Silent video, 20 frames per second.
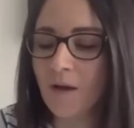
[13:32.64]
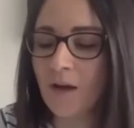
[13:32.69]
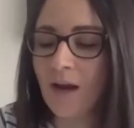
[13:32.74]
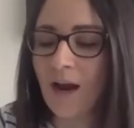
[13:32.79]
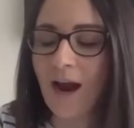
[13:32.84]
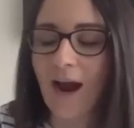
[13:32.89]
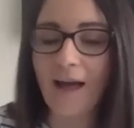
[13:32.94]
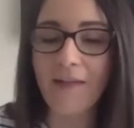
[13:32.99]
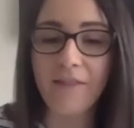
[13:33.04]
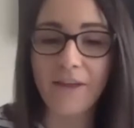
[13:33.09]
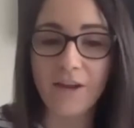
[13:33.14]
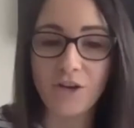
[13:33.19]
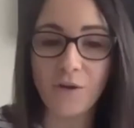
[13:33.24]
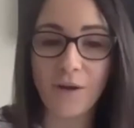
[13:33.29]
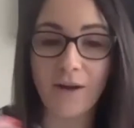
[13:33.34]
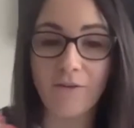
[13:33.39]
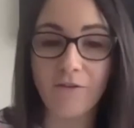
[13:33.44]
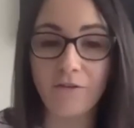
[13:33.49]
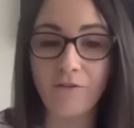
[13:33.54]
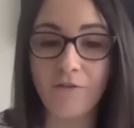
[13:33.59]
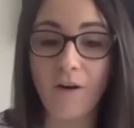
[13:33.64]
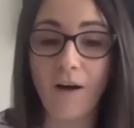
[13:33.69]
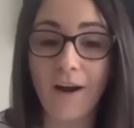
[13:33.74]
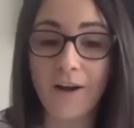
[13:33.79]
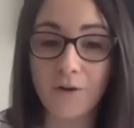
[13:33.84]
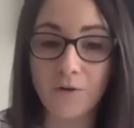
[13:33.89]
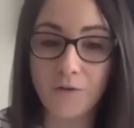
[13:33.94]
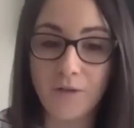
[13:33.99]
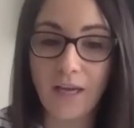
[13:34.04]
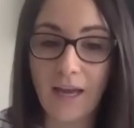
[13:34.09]
And then you have a
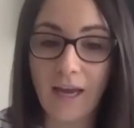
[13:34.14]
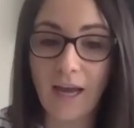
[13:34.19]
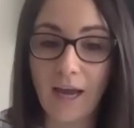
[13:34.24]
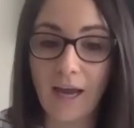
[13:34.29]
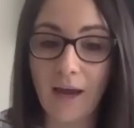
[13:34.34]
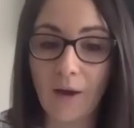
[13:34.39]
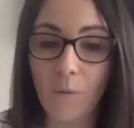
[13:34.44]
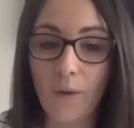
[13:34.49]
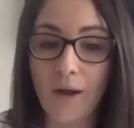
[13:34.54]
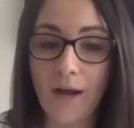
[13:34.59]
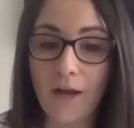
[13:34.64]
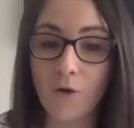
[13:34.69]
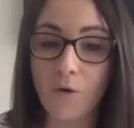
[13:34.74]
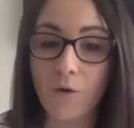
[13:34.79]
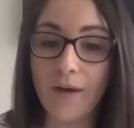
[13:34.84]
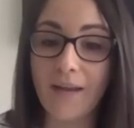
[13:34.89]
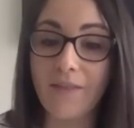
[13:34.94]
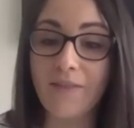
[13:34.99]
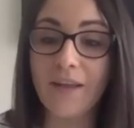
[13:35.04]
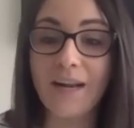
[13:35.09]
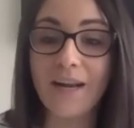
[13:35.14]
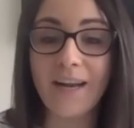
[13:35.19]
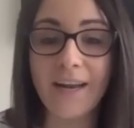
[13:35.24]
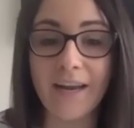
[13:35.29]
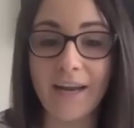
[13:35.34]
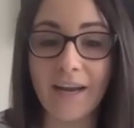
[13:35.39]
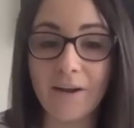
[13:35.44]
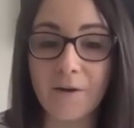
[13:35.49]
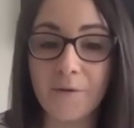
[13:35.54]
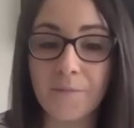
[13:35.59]
final year where you're in the
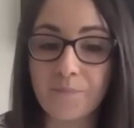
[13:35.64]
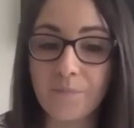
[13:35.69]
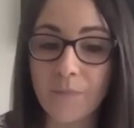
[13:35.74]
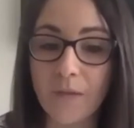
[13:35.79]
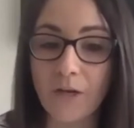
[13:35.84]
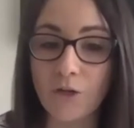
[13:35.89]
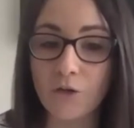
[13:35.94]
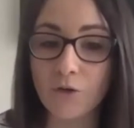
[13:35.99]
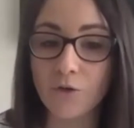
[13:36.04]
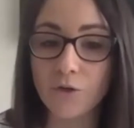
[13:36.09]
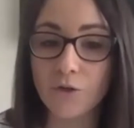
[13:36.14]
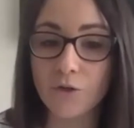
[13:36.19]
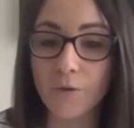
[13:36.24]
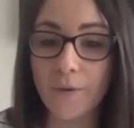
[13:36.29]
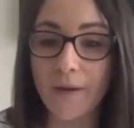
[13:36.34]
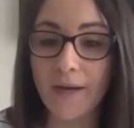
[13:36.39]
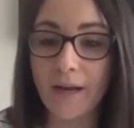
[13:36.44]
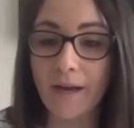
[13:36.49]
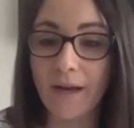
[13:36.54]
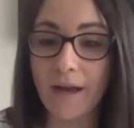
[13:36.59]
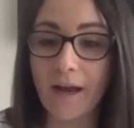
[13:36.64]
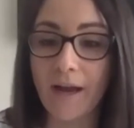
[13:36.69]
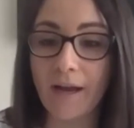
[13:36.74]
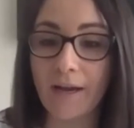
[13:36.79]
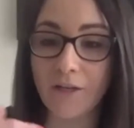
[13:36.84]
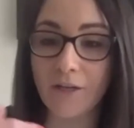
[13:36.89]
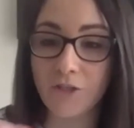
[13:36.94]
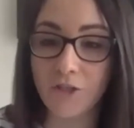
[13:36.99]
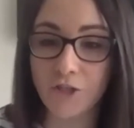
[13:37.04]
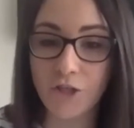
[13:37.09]
clinic, and you're doing a
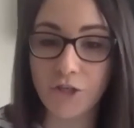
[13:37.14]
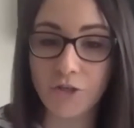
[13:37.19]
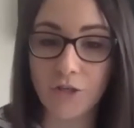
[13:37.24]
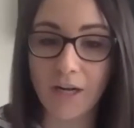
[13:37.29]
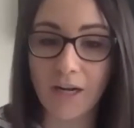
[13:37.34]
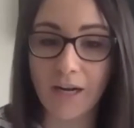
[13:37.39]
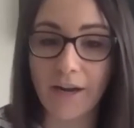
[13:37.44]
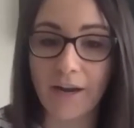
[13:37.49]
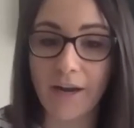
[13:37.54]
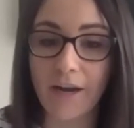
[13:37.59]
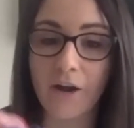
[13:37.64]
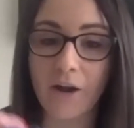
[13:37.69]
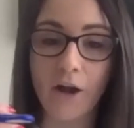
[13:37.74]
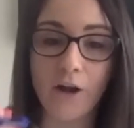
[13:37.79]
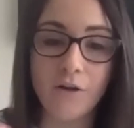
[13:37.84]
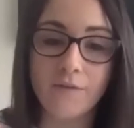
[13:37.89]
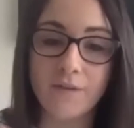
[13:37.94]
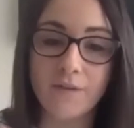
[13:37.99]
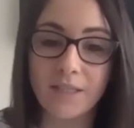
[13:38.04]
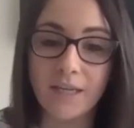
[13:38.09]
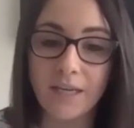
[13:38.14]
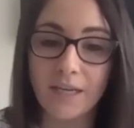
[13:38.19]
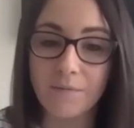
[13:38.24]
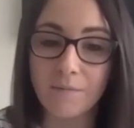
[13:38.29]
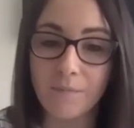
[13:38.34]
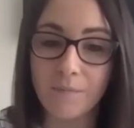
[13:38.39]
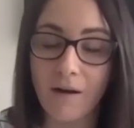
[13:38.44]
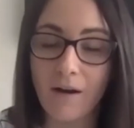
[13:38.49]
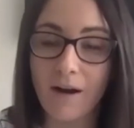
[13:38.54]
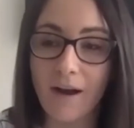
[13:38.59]
student clinic overseen
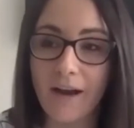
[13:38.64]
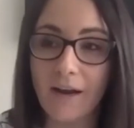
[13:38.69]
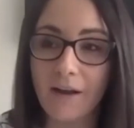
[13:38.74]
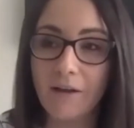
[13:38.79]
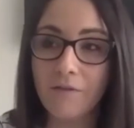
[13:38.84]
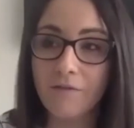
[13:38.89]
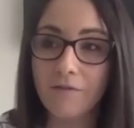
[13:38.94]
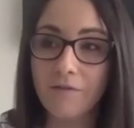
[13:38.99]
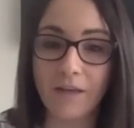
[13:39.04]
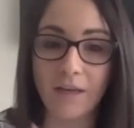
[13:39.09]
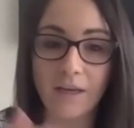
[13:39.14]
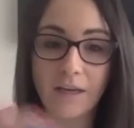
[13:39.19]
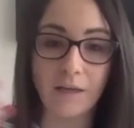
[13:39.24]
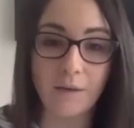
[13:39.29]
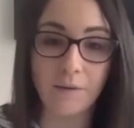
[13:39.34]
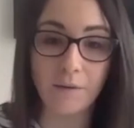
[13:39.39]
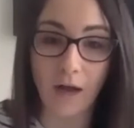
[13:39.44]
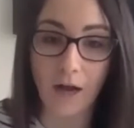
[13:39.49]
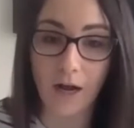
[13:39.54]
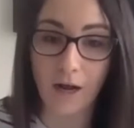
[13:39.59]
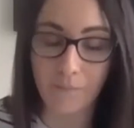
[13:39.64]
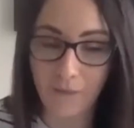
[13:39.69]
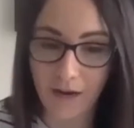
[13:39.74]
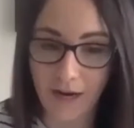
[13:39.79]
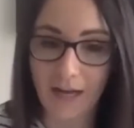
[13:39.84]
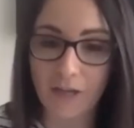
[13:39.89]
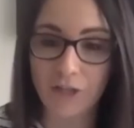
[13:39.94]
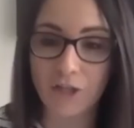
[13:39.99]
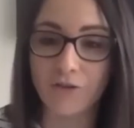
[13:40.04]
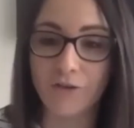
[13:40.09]
by the
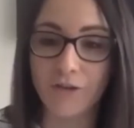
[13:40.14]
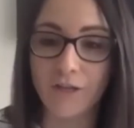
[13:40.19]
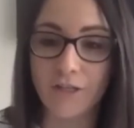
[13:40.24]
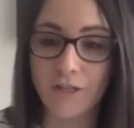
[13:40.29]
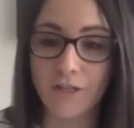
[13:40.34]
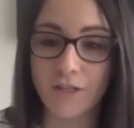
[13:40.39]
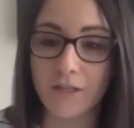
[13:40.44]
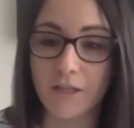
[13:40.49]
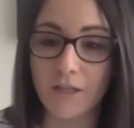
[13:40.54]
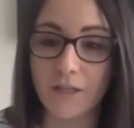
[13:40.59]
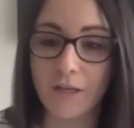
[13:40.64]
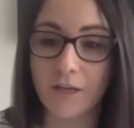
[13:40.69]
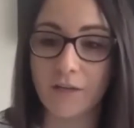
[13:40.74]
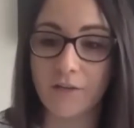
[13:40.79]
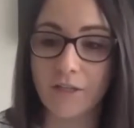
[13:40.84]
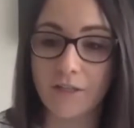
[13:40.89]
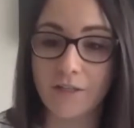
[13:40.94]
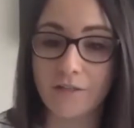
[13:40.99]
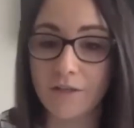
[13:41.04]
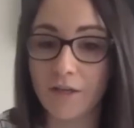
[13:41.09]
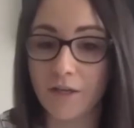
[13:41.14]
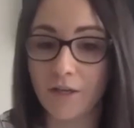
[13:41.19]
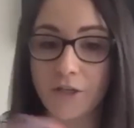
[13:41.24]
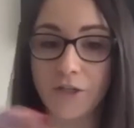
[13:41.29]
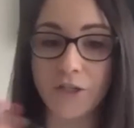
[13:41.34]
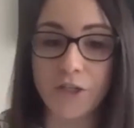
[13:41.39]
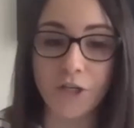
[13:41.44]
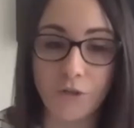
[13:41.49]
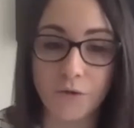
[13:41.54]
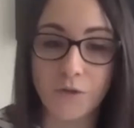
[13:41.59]
lecturers and the kind of
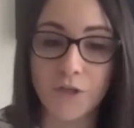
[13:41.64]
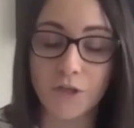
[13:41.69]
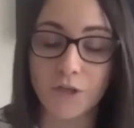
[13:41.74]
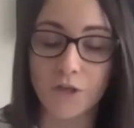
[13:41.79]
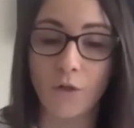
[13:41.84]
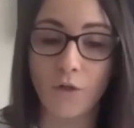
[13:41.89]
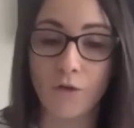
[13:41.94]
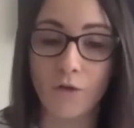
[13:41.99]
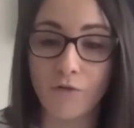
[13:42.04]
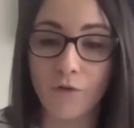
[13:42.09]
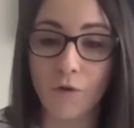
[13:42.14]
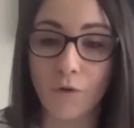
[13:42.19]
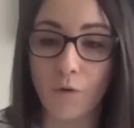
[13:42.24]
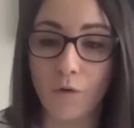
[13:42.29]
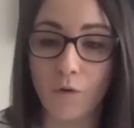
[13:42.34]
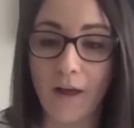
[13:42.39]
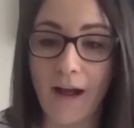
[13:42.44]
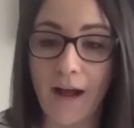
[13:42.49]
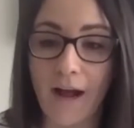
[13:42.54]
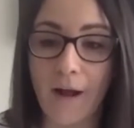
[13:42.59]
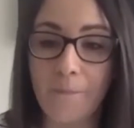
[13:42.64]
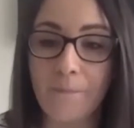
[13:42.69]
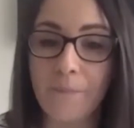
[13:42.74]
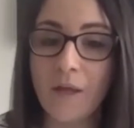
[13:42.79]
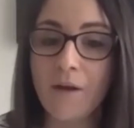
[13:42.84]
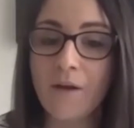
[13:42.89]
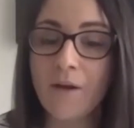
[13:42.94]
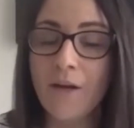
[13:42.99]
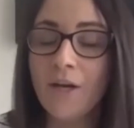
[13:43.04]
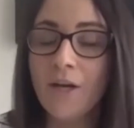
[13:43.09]
tutors on the floor there.
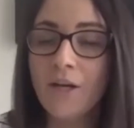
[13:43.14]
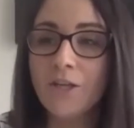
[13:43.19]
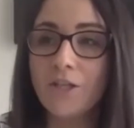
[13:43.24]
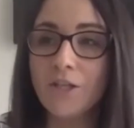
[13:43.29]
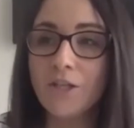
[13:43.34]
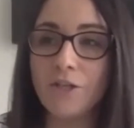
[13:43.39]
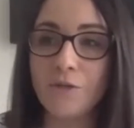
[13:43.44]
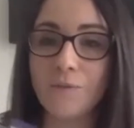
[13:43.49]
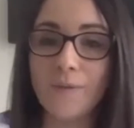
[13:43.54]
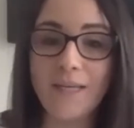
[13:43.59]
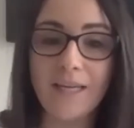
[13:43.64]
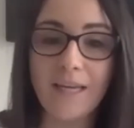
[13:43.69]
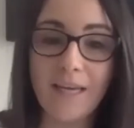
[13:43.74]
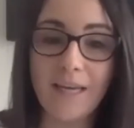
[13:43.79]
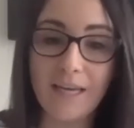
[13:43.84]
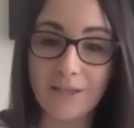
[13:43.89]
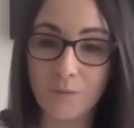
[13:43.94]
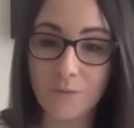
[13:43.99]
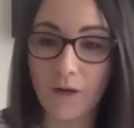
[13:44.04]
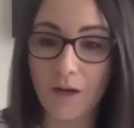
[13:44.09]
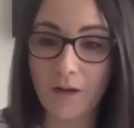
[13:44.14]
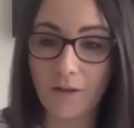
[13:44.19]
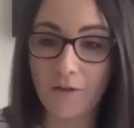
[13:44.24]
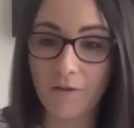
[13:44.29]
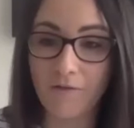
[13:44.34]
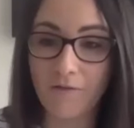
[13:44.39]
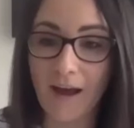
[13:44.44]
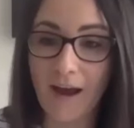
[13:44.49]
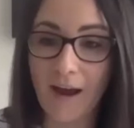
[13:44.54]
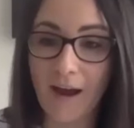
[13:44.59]
So you do a year's worth of
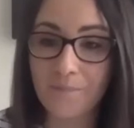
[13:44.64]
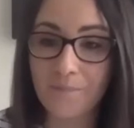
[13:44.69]
that.